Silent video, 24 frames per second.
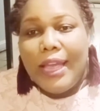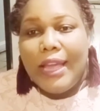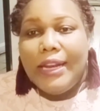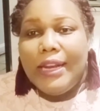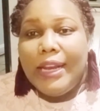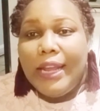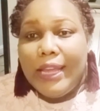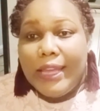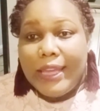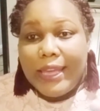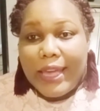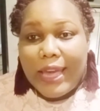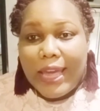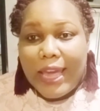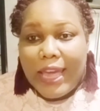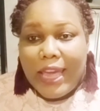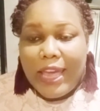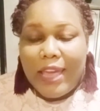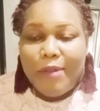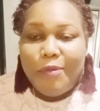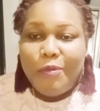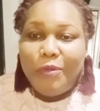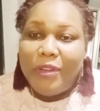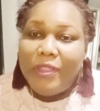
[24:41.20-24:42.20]
And they
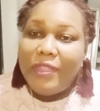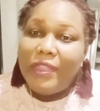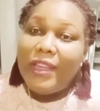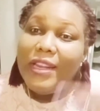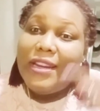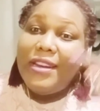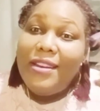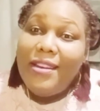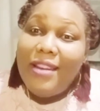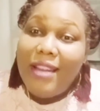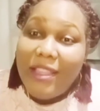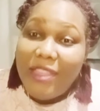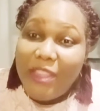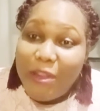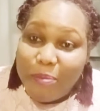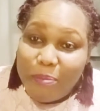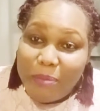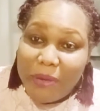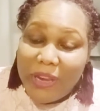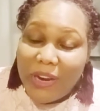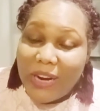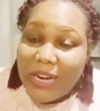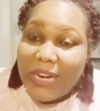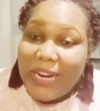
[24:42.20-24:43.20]
came with another
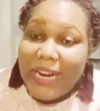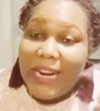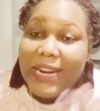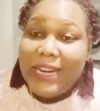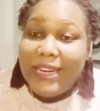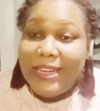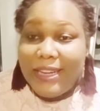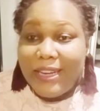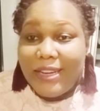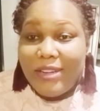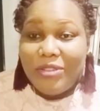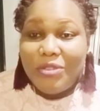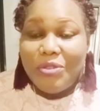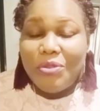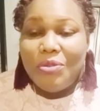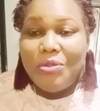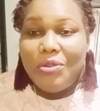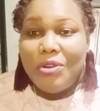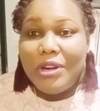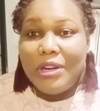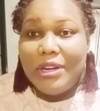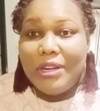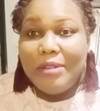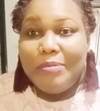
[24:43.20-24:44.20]
pair that I didn't
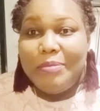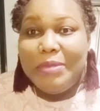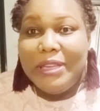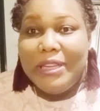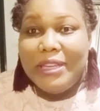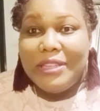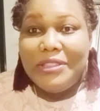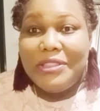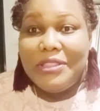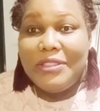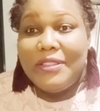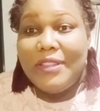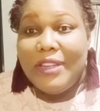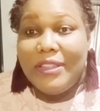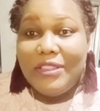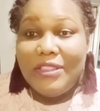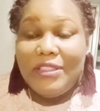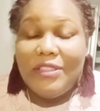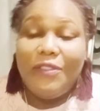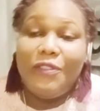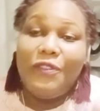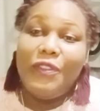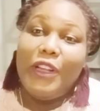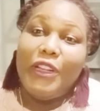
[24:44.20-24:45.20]
order because she said
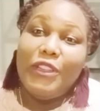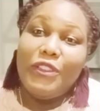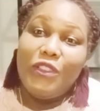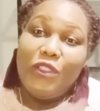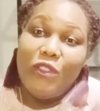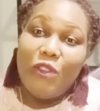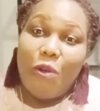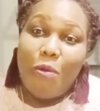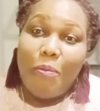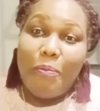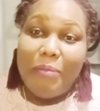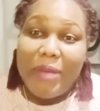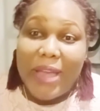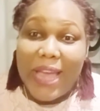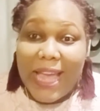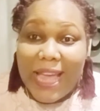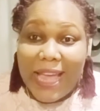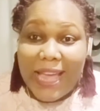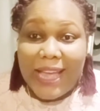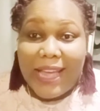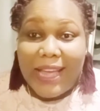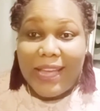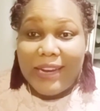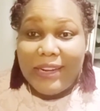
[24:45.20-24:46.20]
she felt so
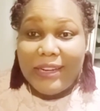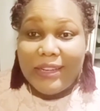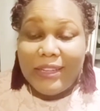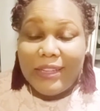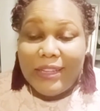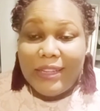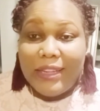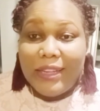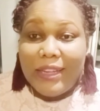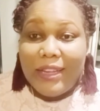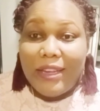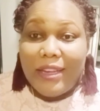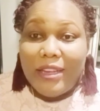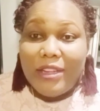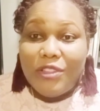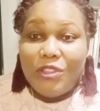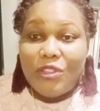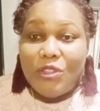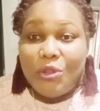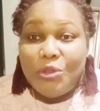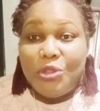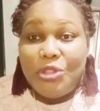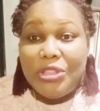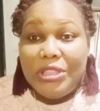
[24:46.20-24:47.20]
bad.
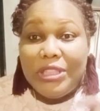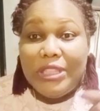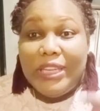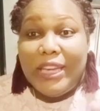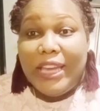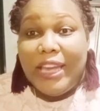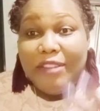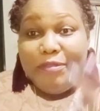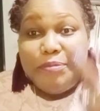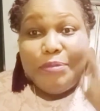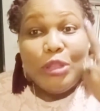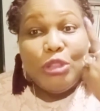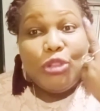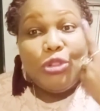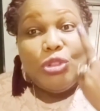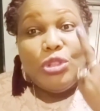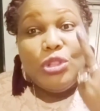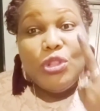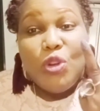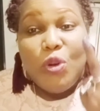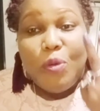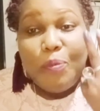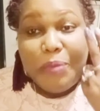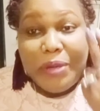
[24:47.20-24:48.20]
So she gave me
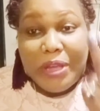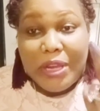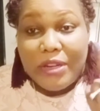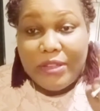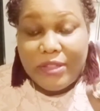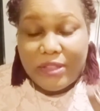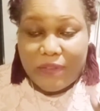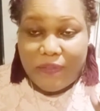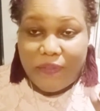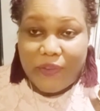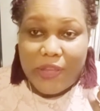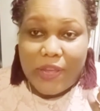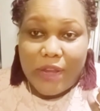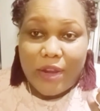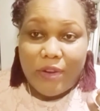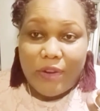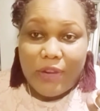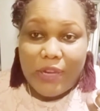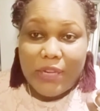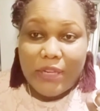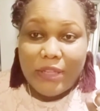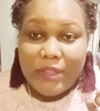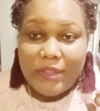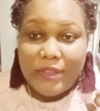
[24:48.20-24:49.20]
2 pairs of
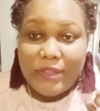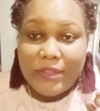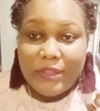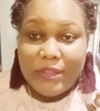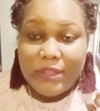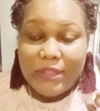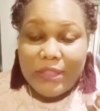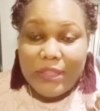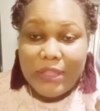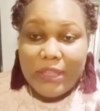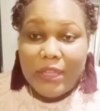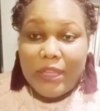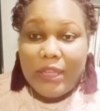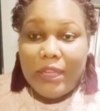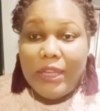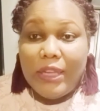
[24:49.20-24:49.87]
earrings,